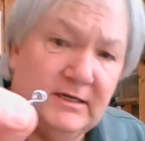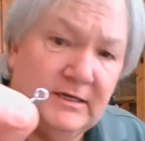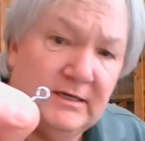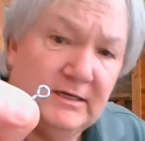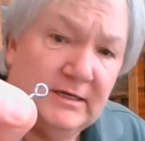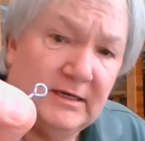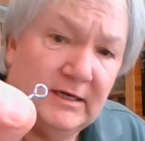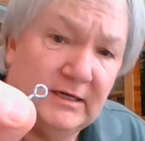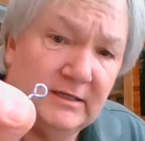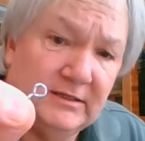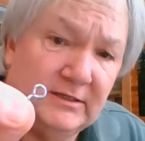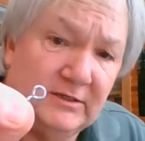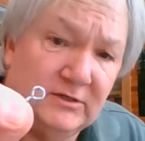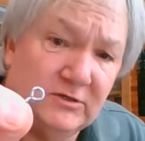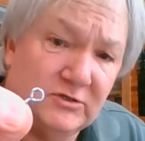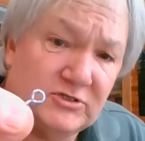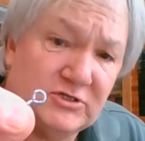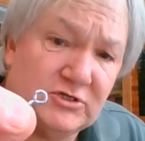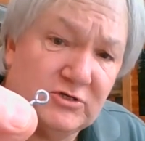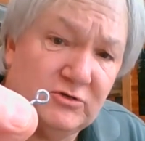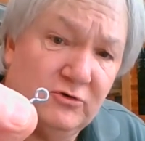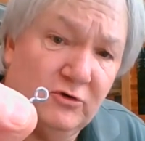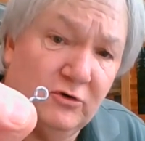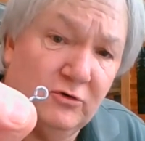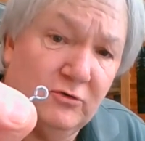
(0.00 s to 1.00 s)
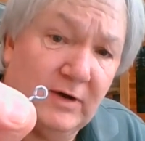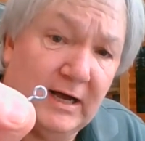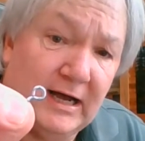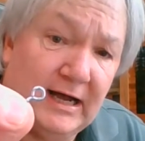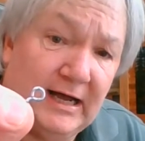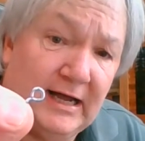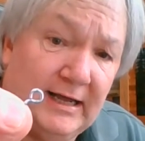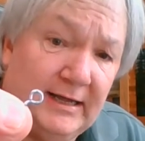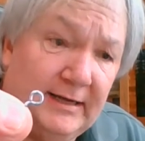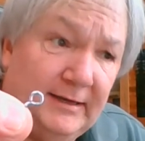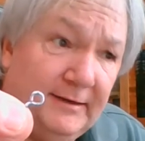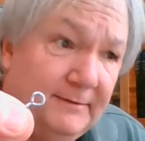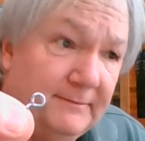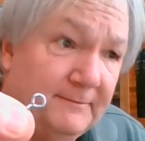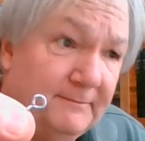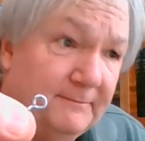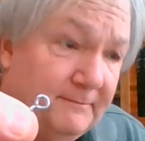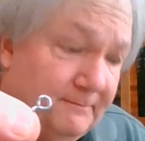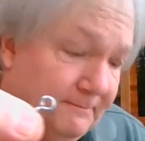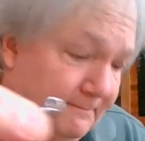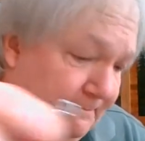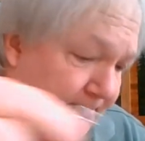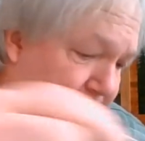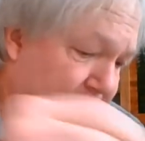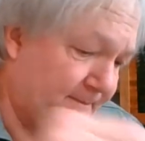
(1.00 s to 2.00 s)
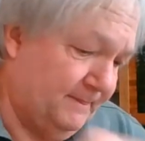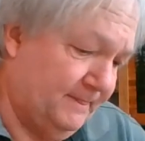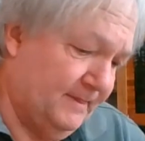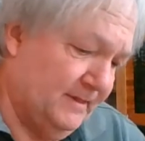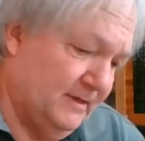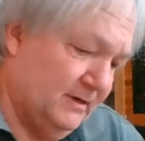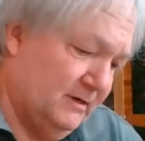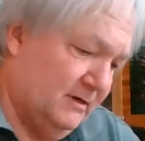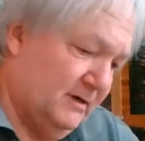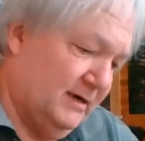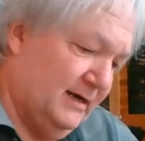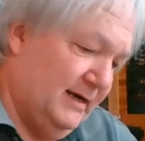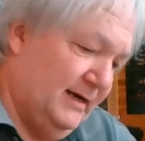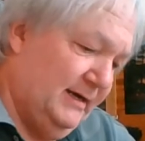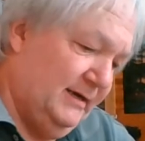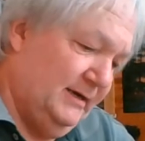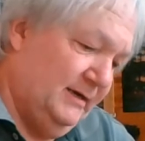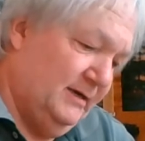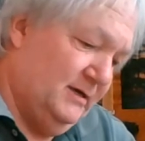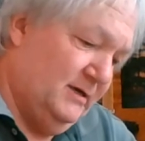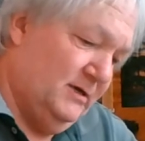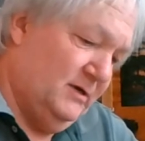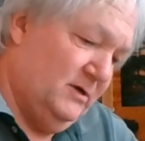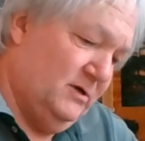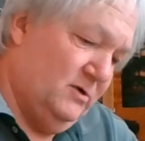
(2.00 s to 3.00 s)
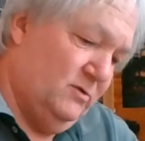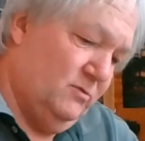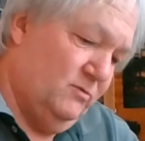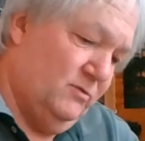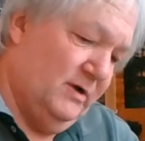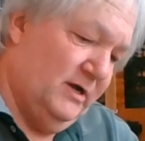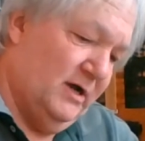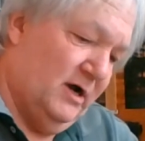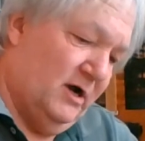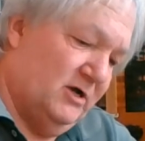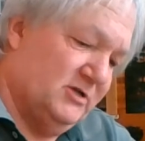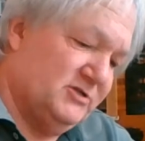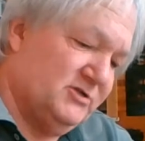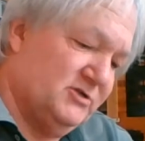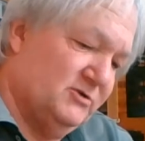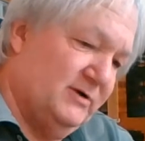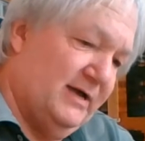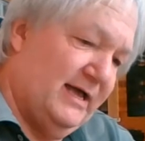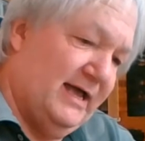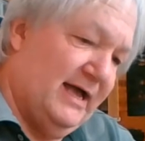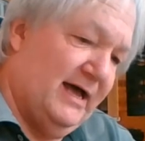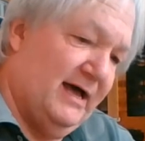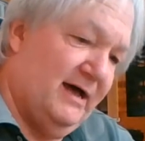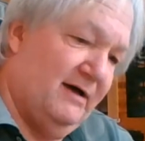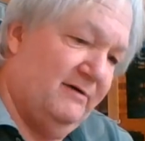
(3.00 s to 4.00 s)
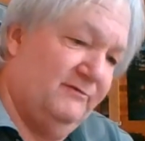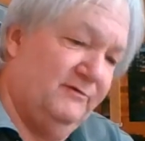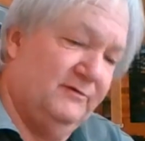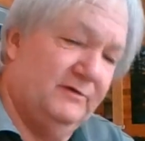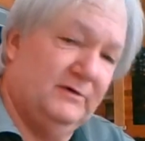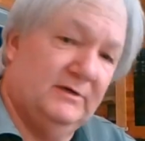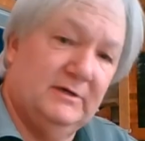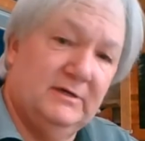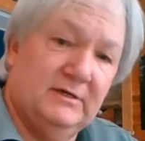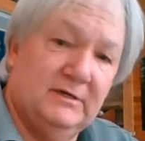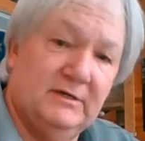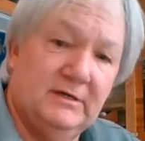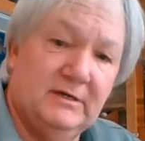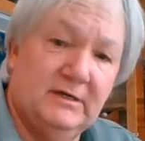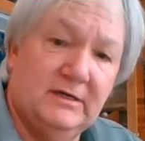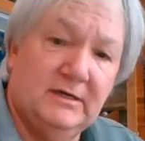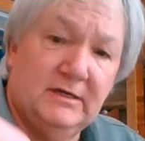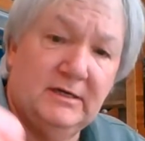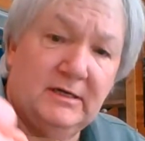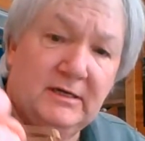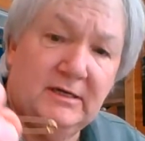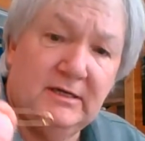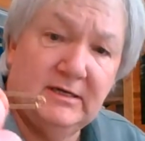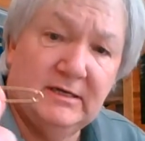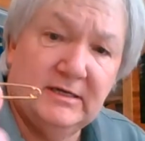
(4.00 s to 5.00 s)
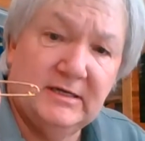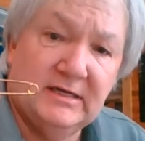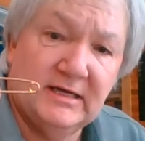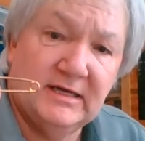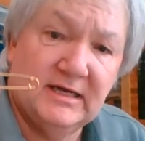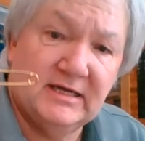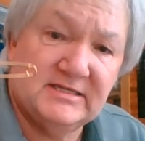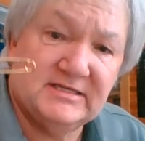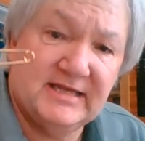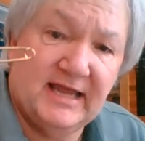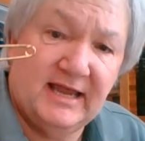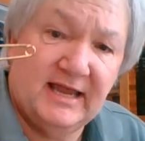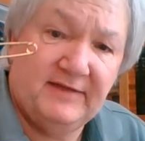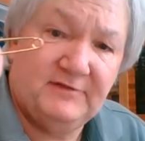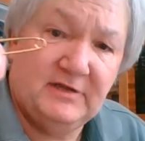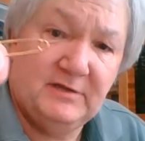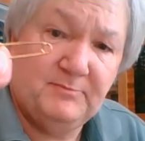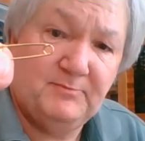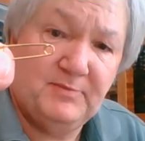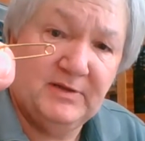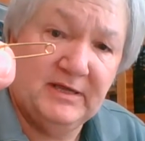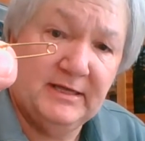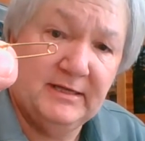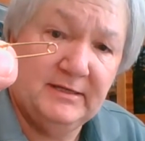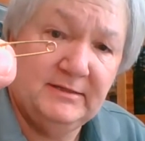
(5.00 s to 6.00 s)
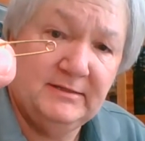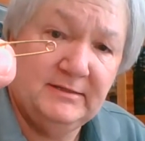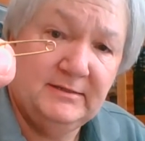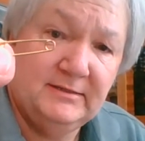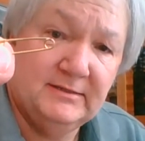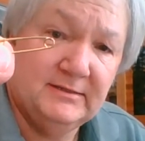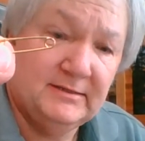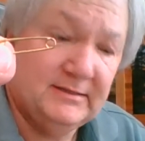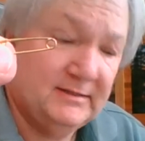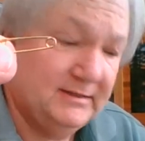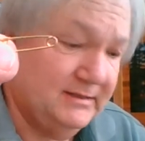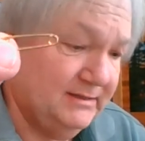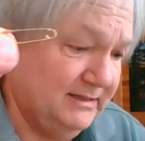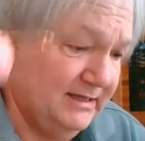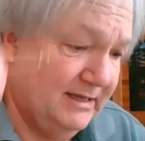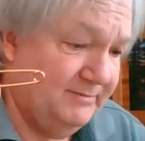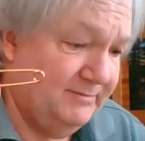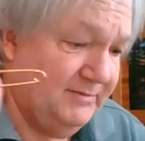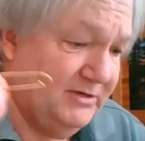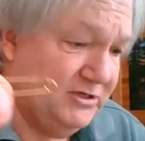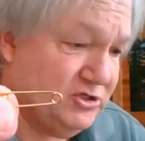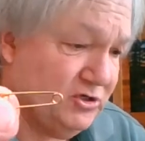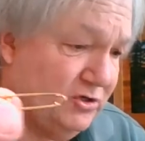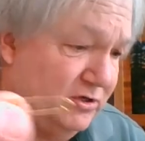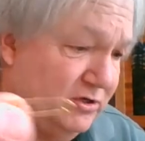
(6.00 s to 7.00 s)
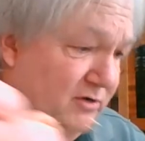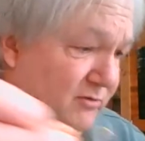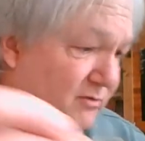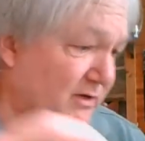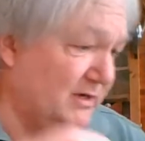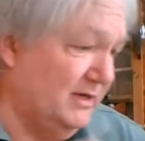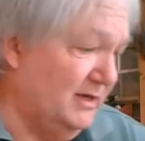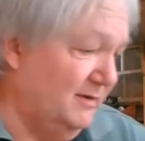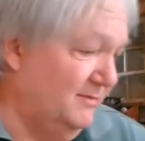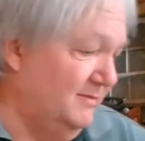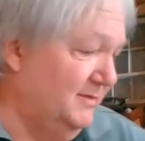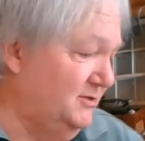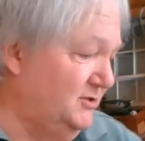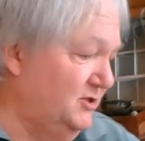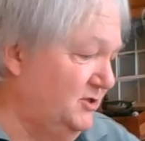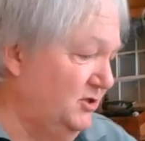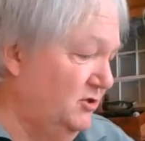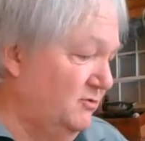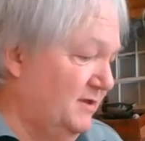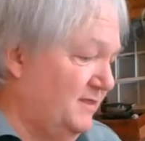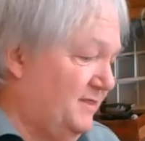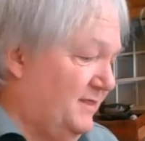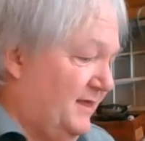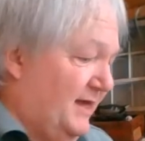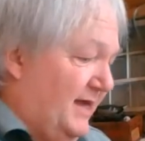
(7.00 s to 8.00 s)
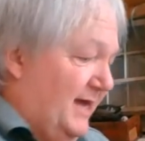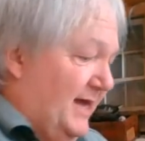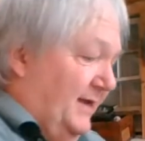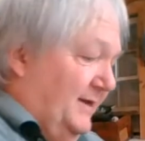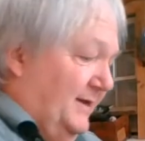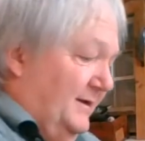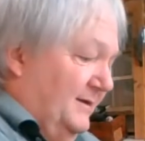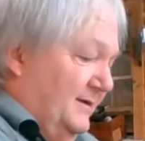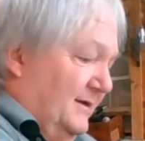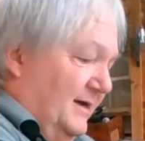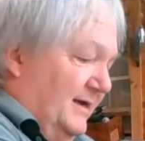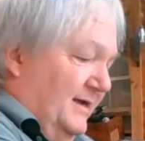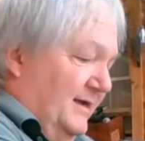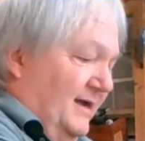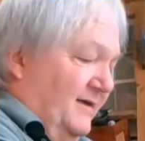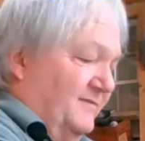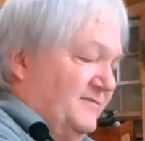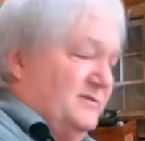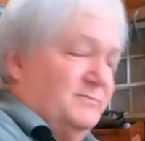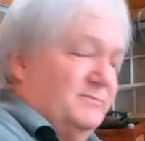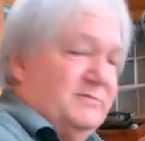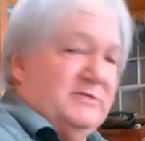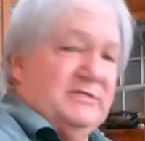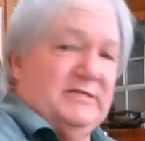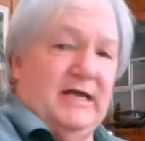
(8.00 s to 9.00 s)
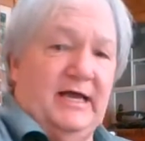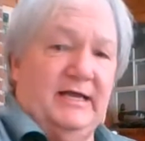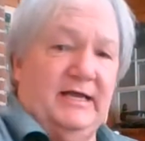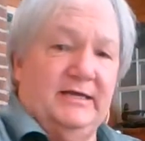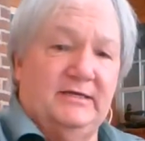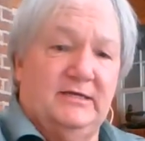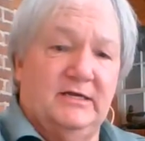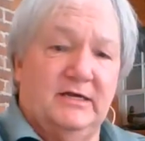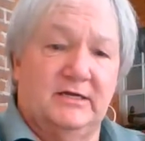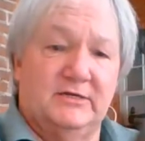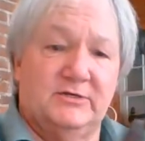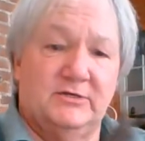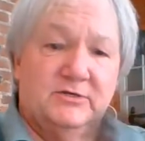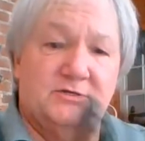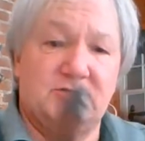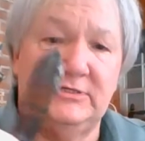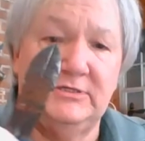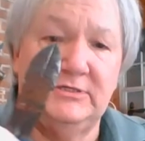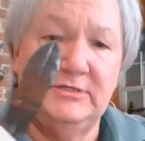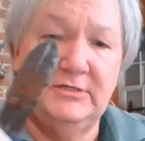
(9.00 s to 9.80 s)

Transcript: a little screw eye. All right. We also have a safety pin. Let me show you what I'm going to do with that. I have some side cutters.